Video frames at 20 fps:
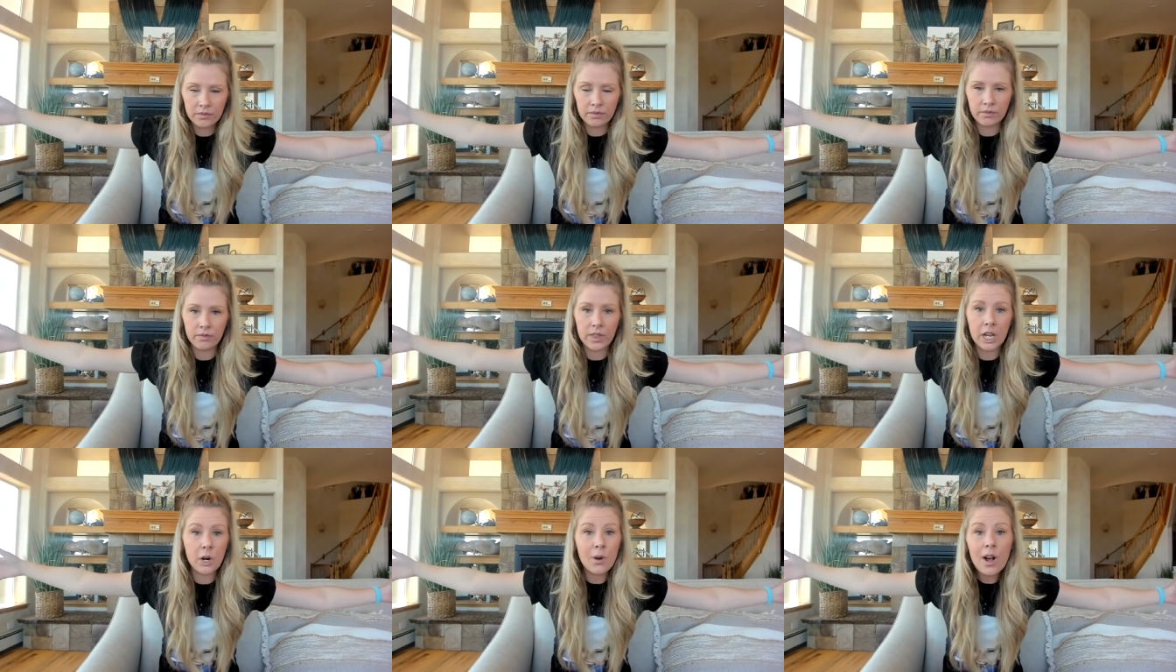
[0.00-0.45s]

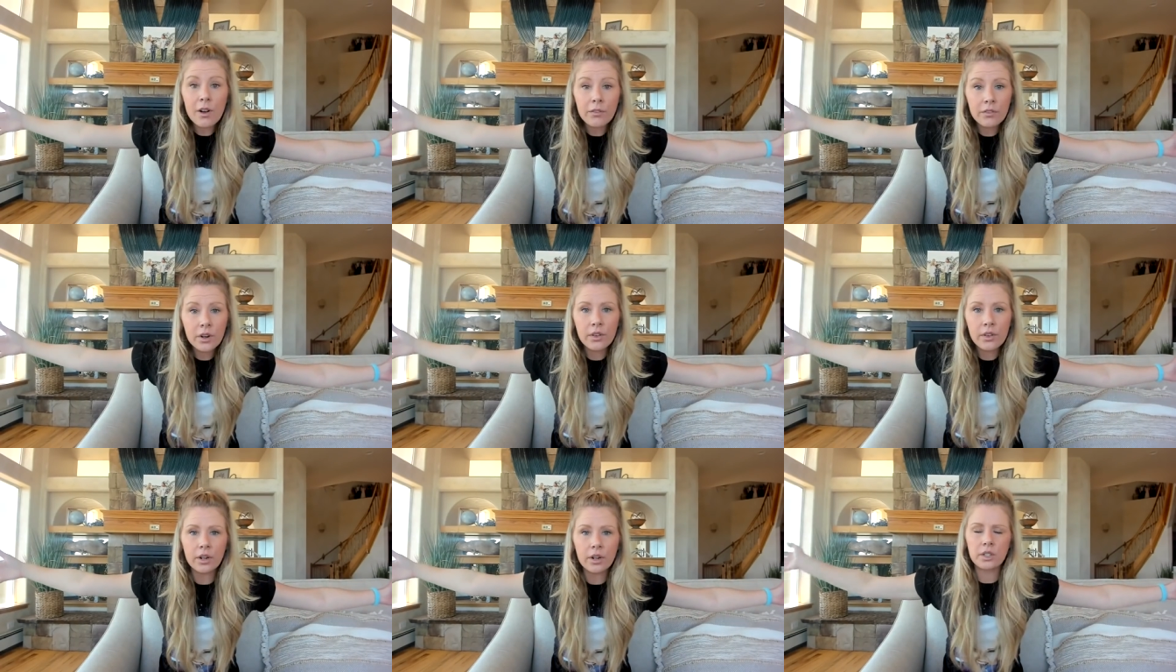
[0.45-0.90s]
they go out
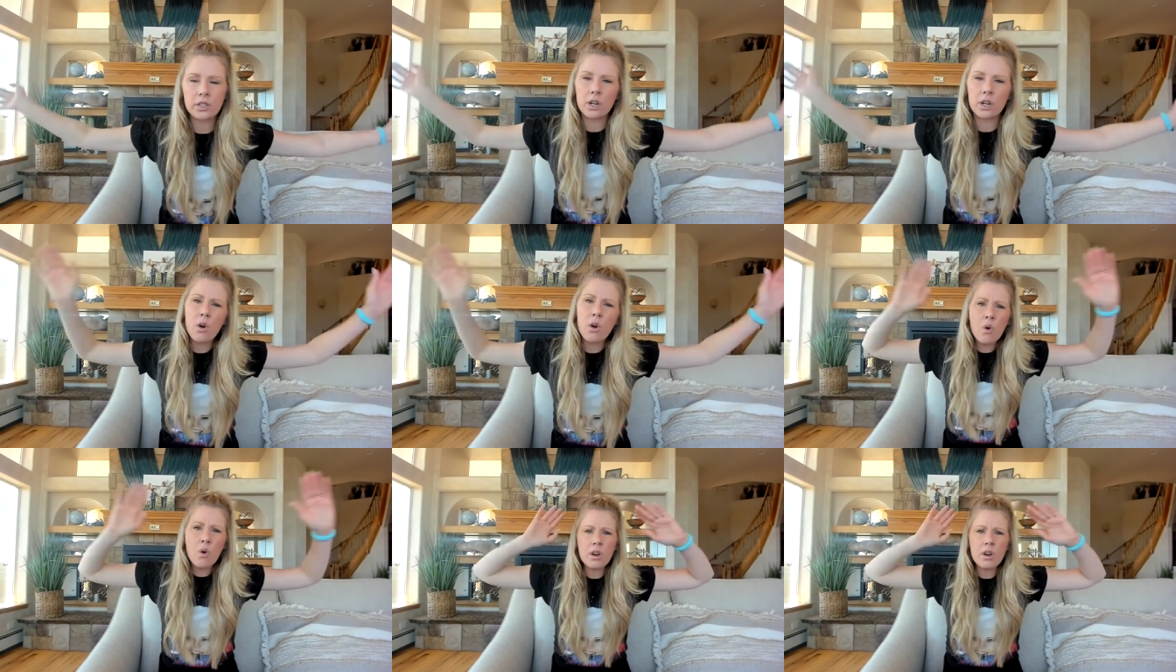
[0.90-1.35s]
further because
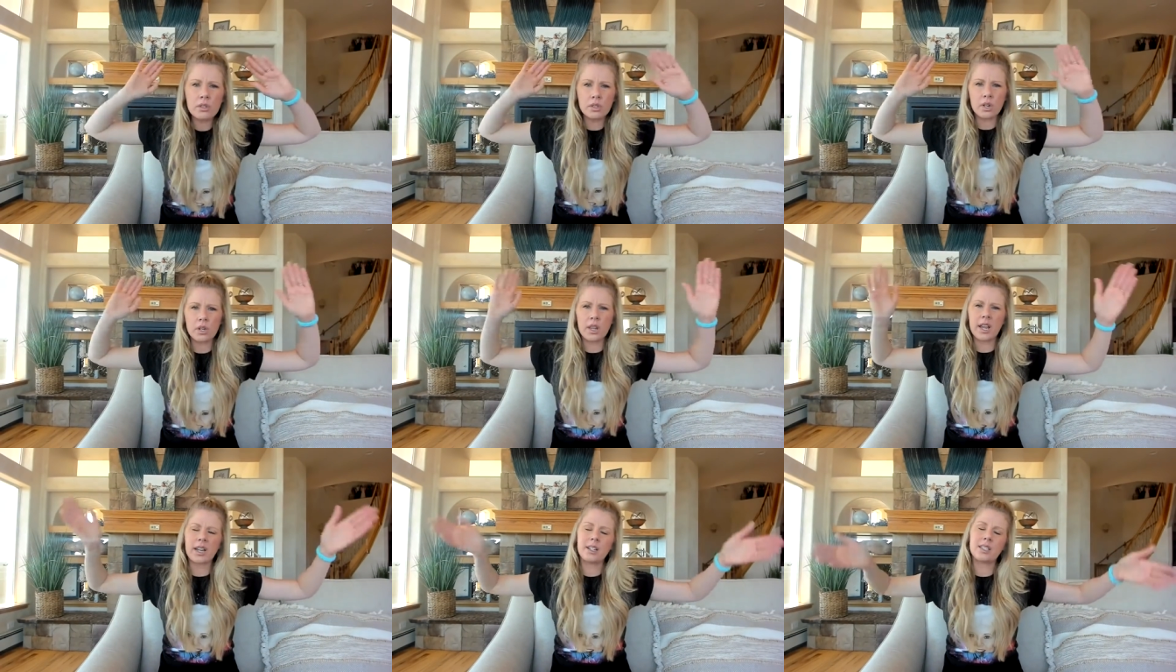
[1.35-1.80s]
our auras
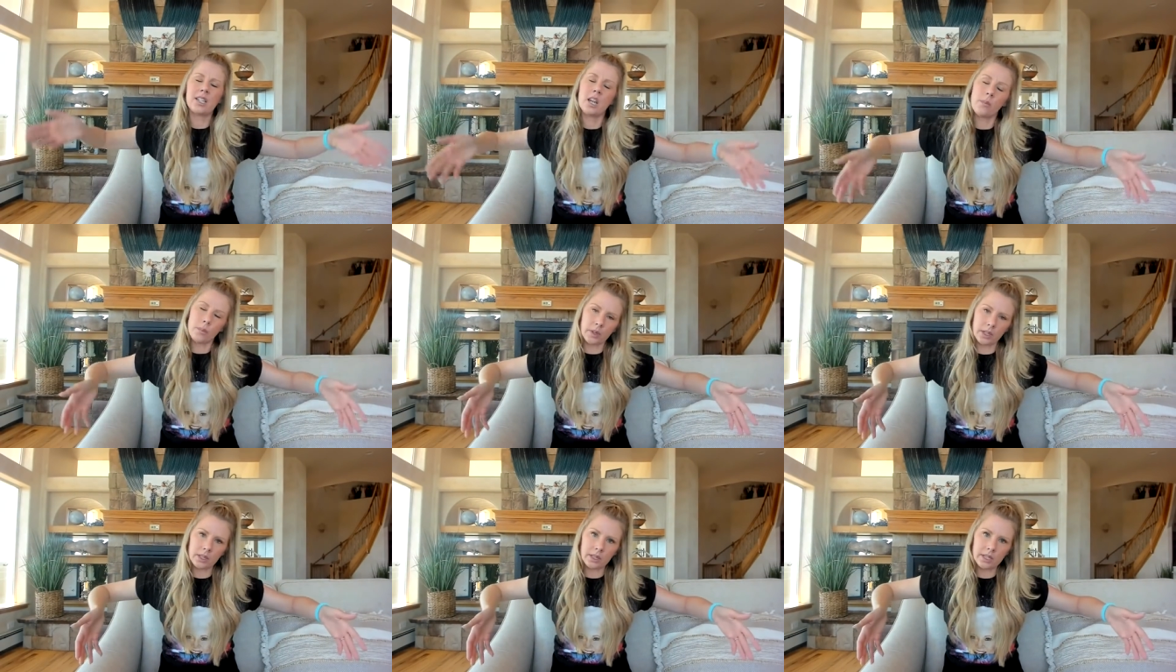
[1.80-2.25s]
are like,
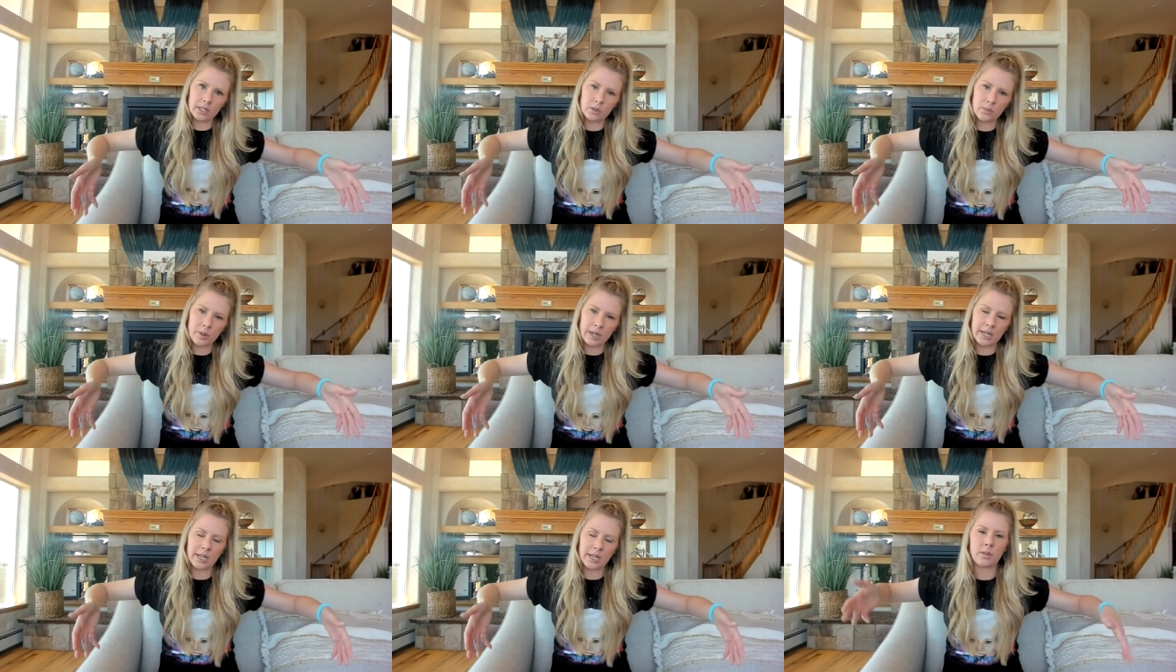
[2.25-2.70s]
typically
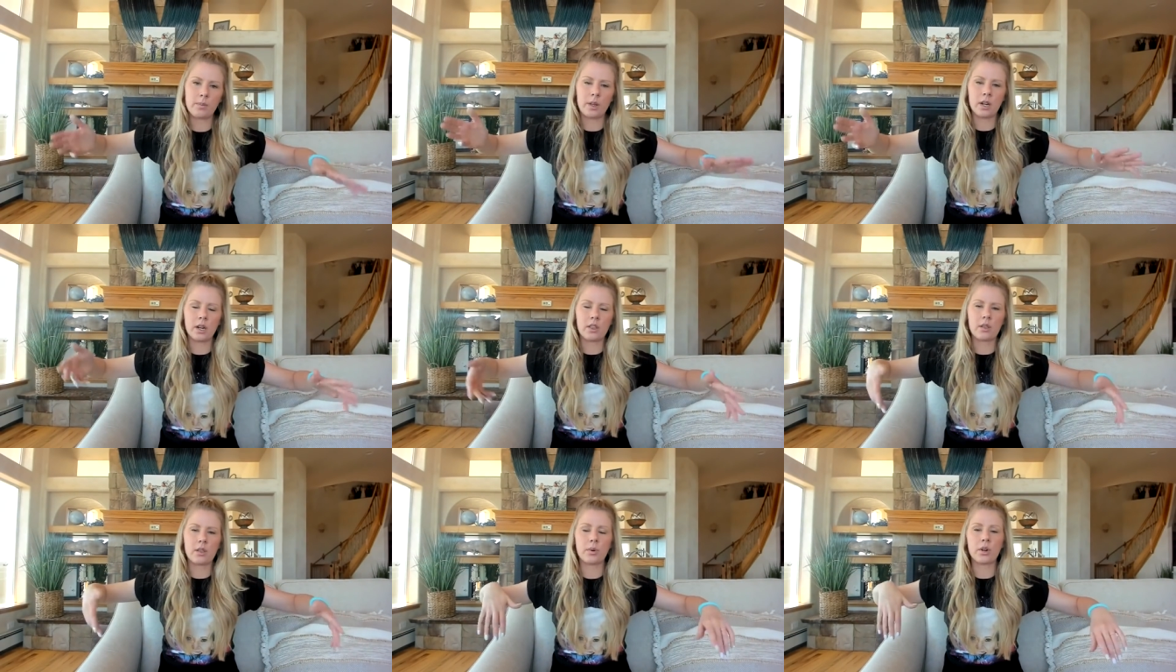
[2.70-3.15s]
speaking,
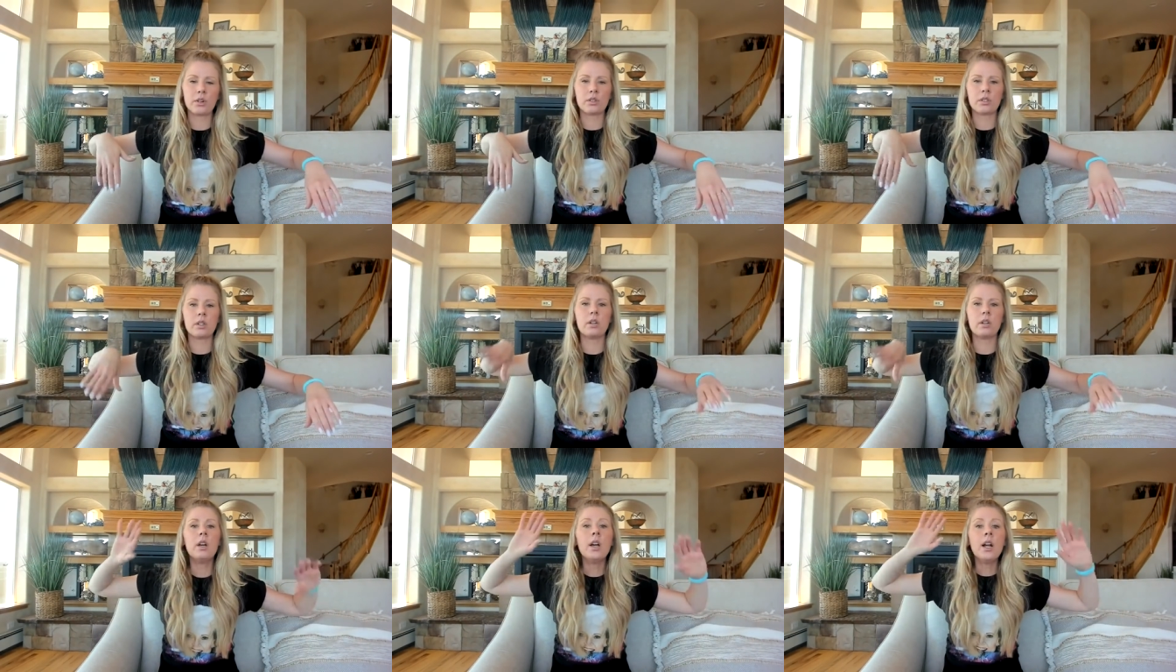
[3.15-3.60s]
depending on the
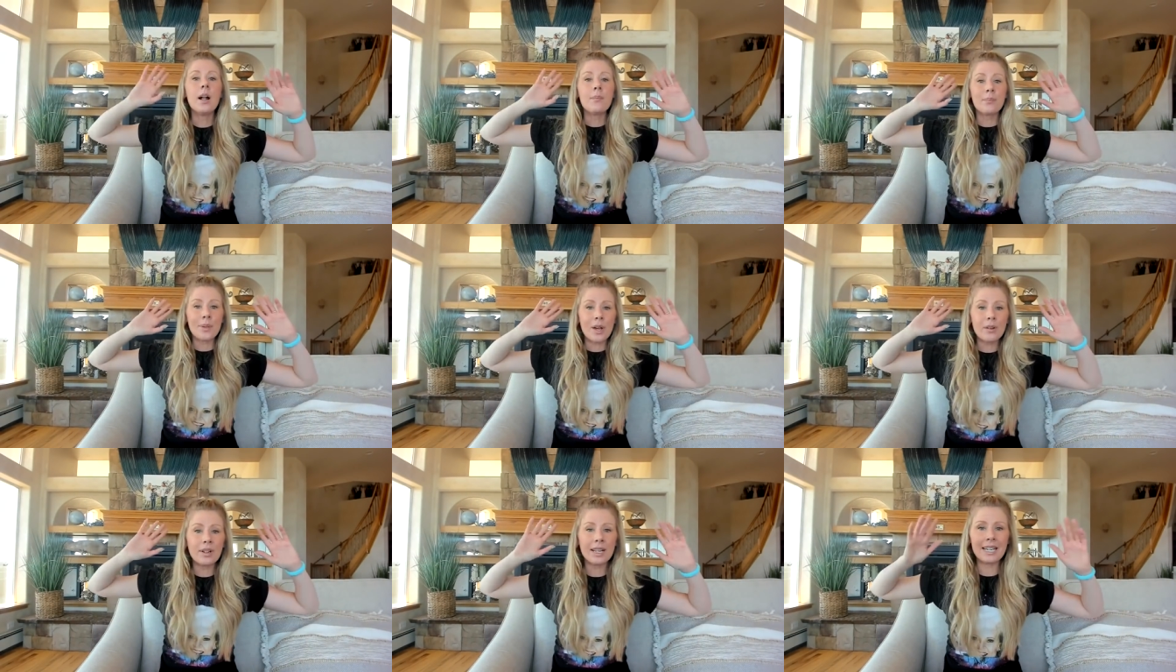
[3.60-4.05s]
person,
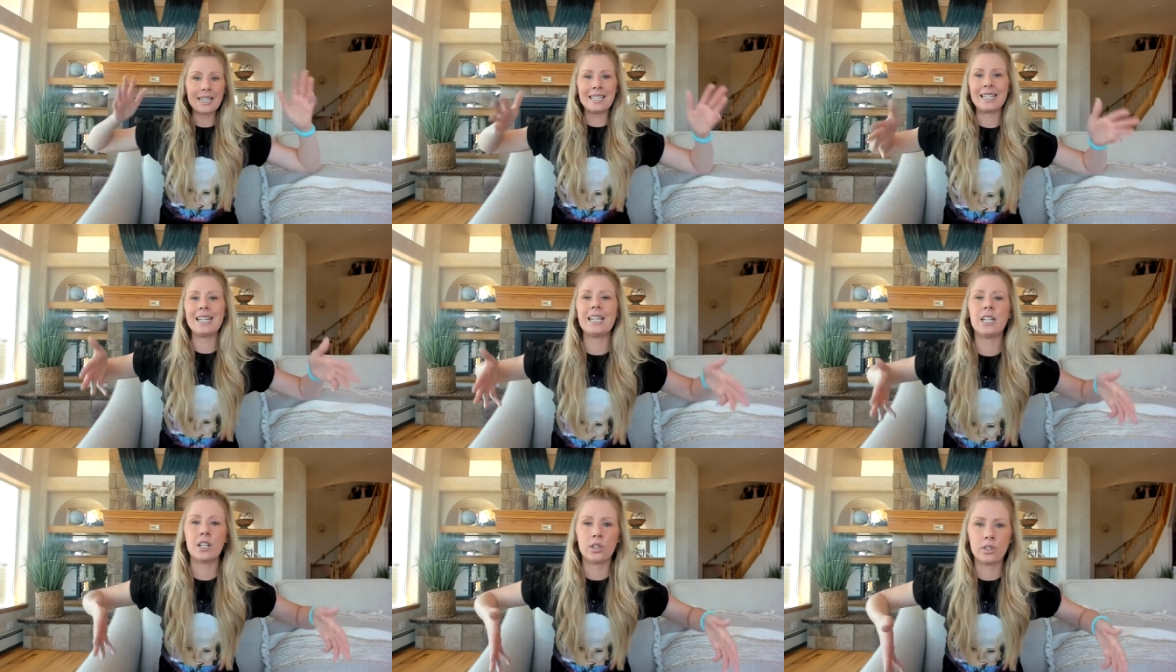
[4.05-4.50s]
about
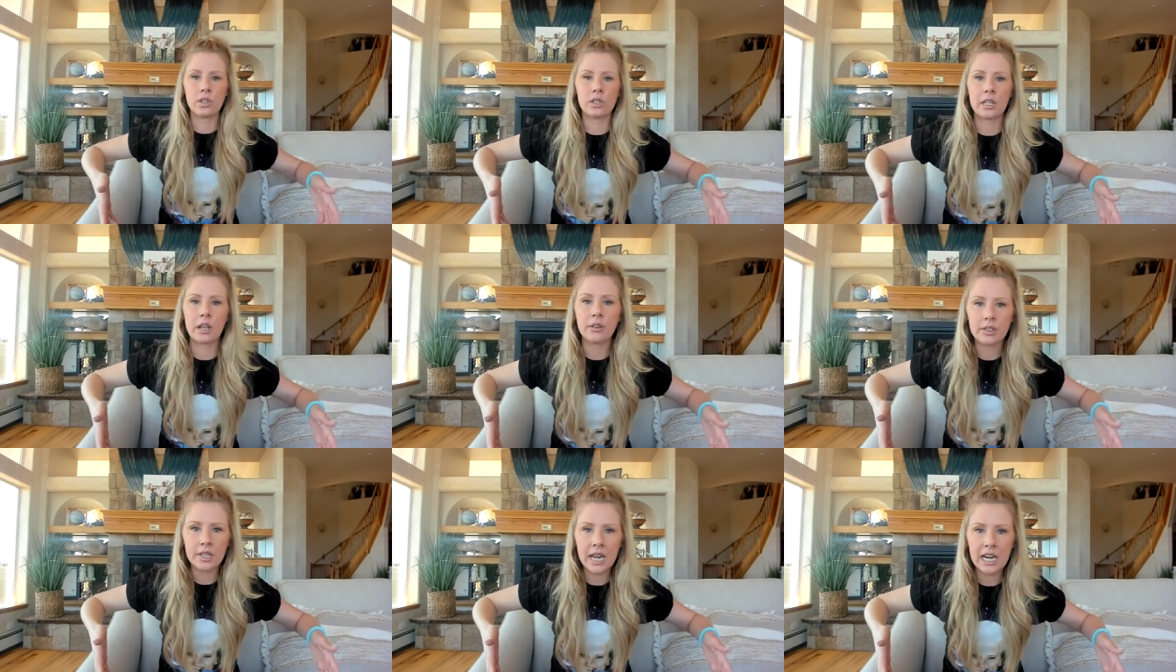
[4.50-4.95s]
18 inches
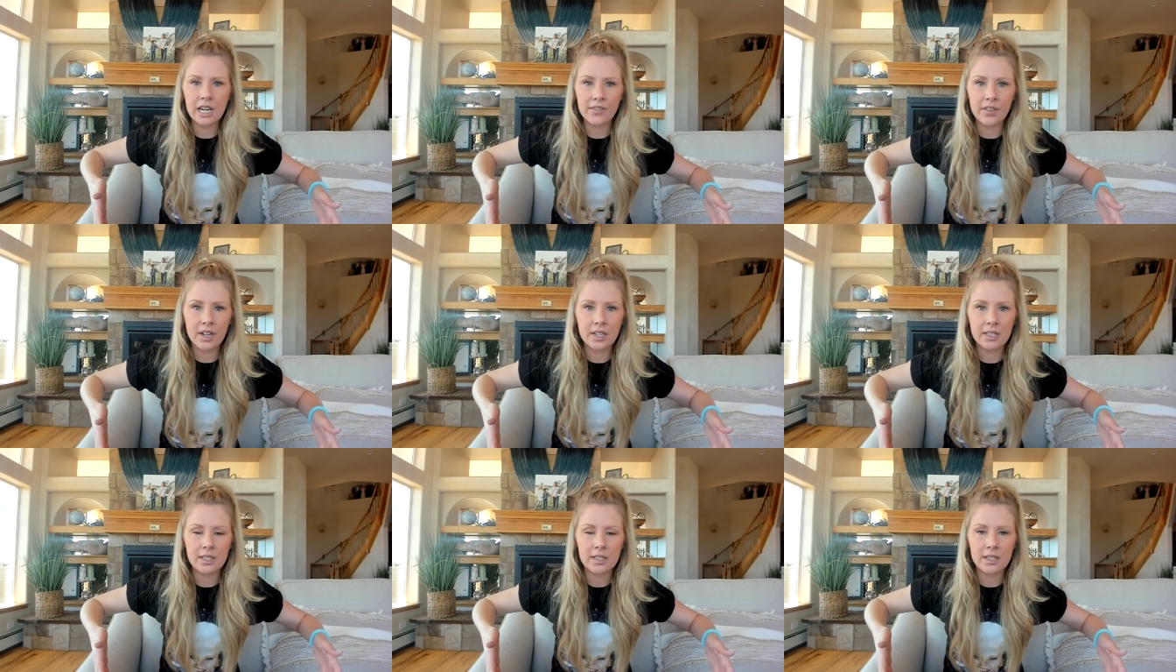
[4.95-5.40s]
outside of
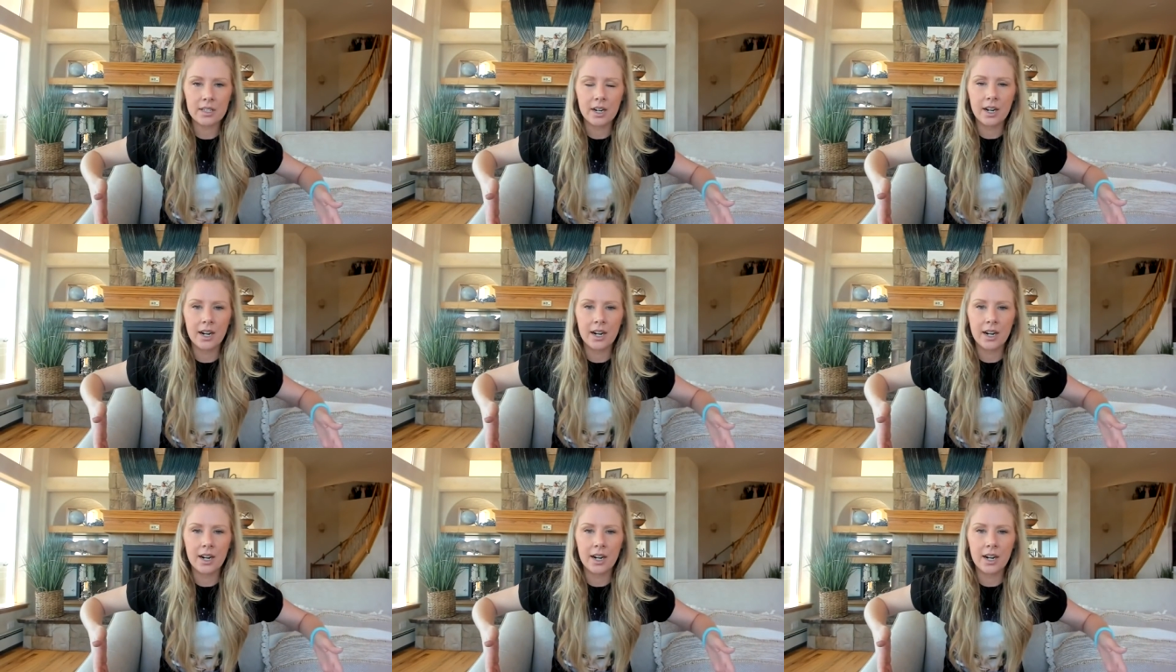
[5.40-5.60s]
us.